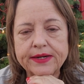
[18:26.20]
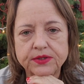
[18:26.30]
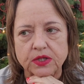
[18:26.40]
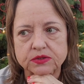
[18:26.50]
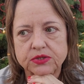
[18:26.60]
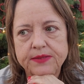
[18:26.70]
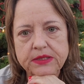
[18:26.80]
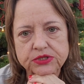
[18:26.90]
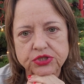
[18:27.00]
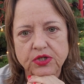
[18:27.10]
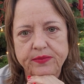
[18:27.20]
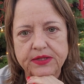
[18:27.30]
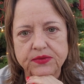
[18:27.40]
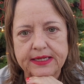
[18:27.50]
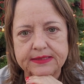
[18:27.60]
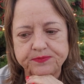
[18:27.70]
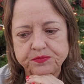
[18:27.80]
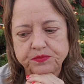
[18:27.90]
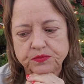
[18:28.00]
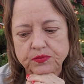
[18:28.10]
don't know. So I'm not sure about that.
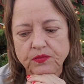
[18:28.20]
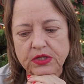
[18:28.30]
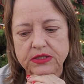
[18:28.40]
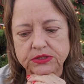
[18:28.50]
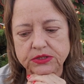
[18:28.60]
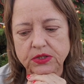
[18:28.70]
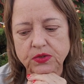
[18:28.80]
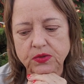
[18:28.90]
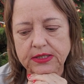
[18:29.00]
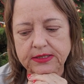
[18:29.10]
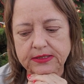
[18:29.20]
So